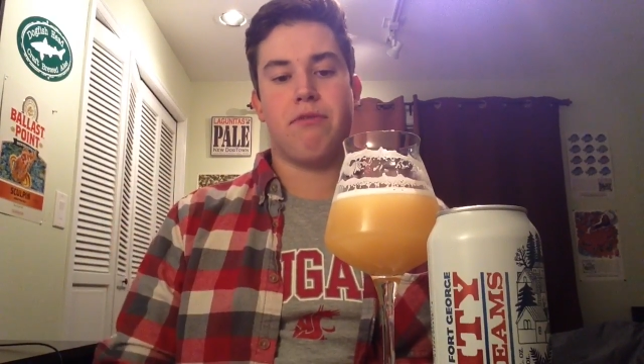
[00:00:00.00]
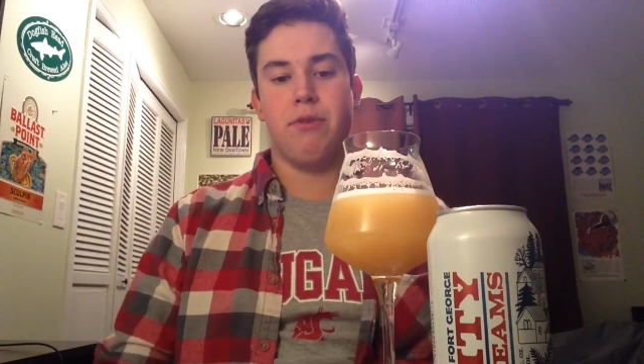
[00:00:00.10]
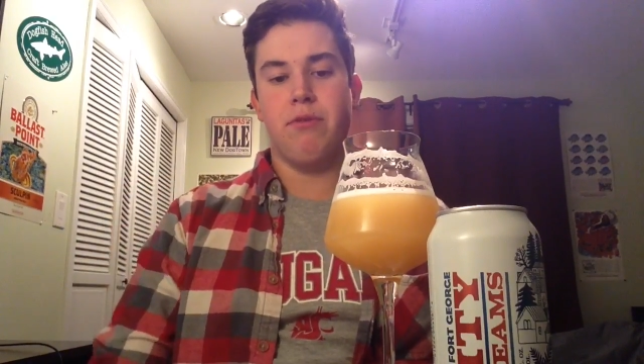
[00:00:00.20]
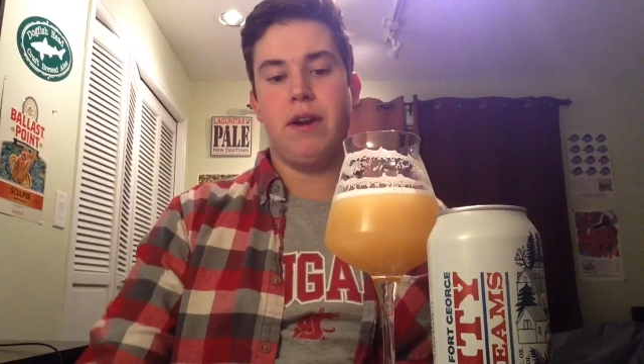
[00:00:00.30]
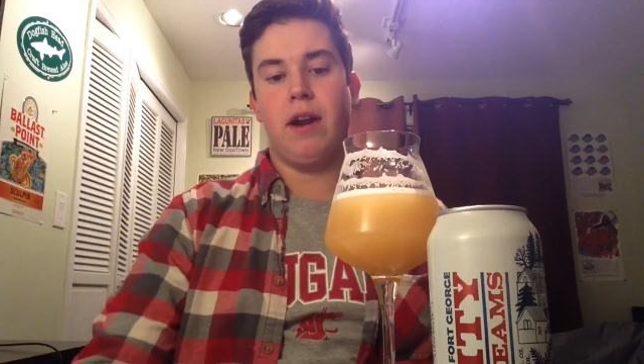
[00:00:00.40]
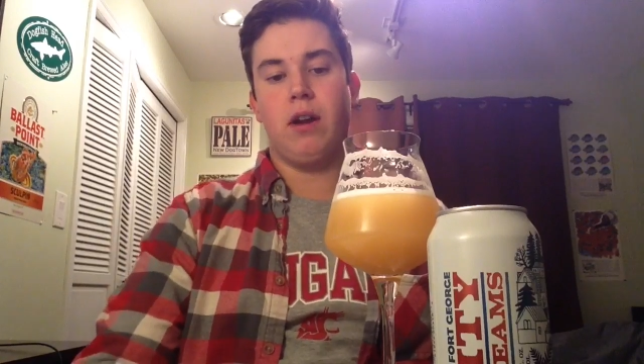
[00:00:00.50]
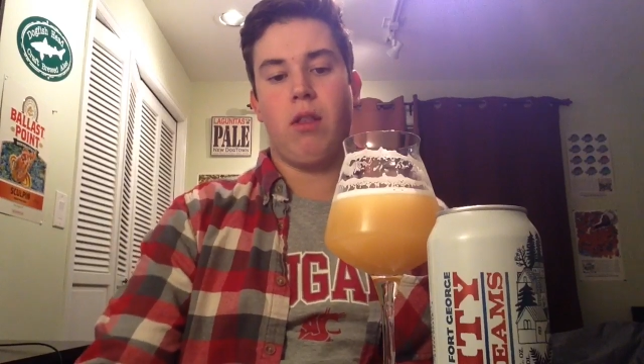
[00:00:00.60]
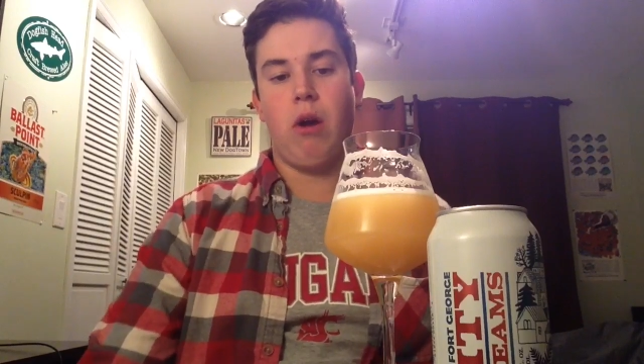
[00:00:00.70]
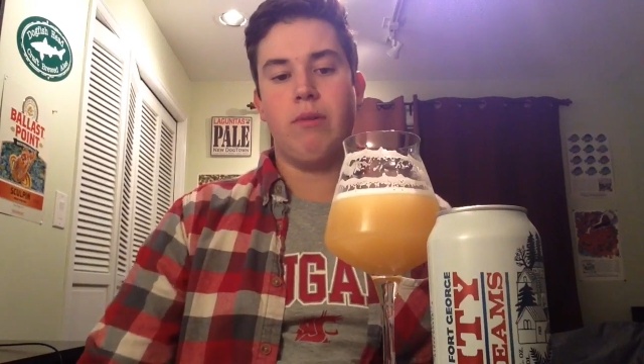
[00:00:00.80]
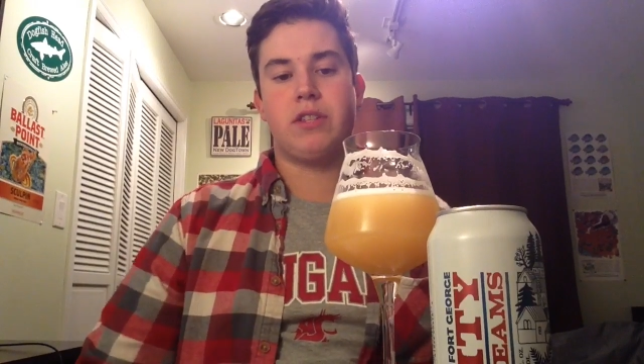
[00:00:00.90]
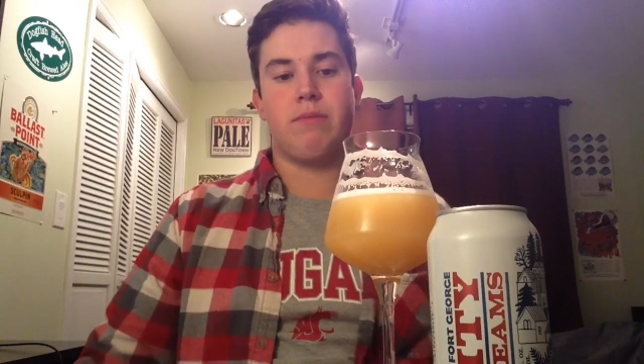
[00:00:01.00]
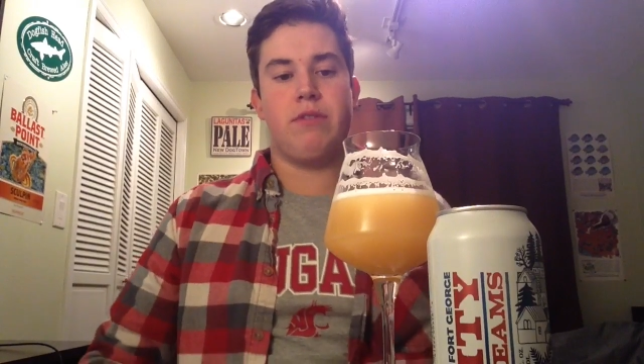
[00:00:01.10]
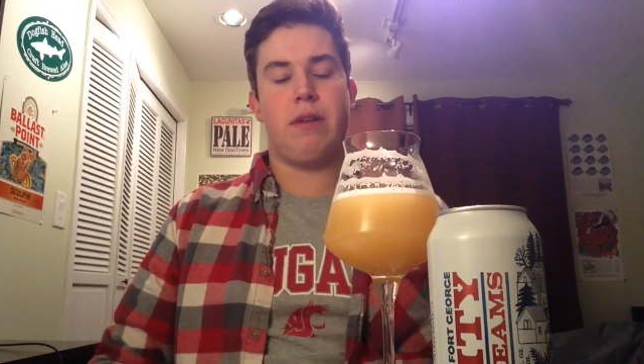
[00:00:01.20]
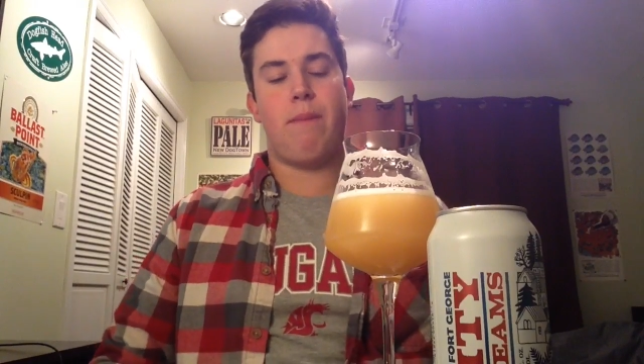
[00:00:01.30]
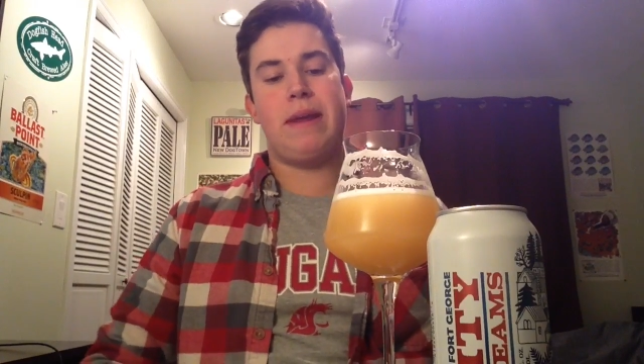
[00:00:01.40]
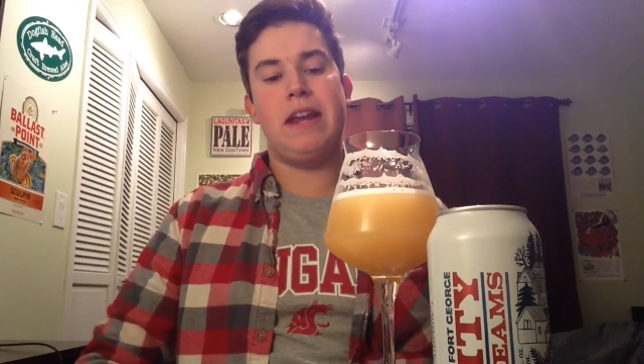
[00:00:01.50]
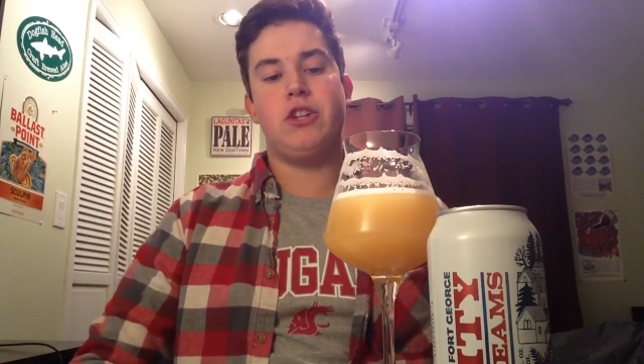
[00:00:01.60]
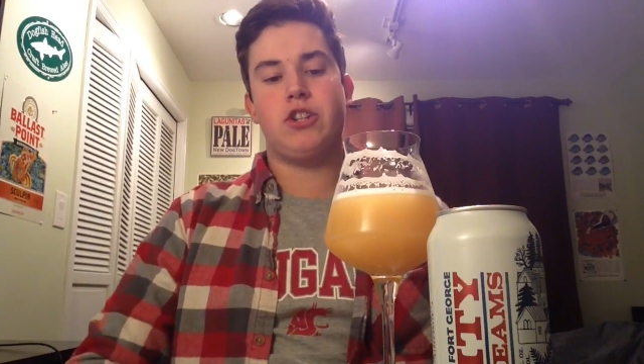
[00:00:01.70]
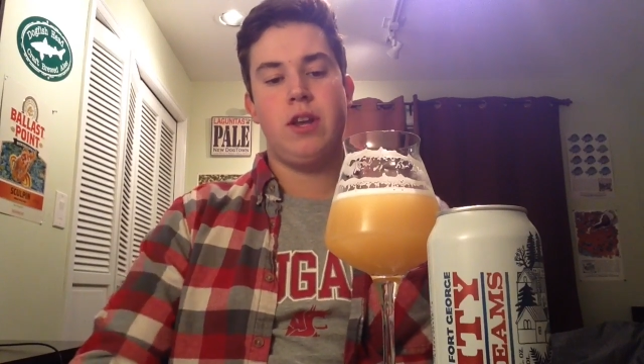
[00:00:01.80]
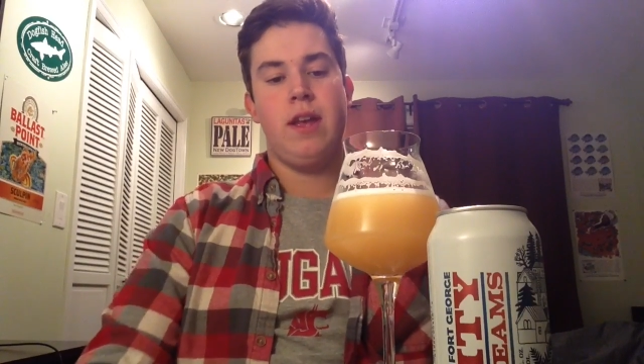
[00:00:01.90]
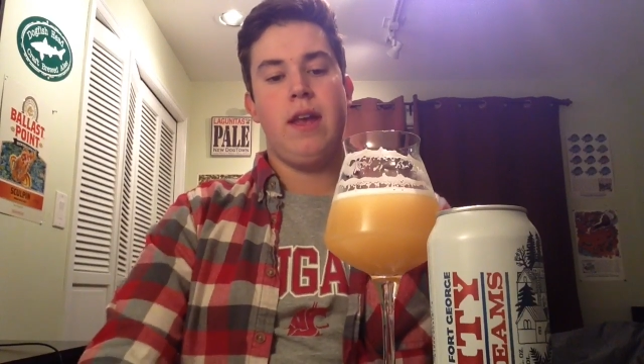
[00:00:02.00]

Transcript: through there, along with some of the peach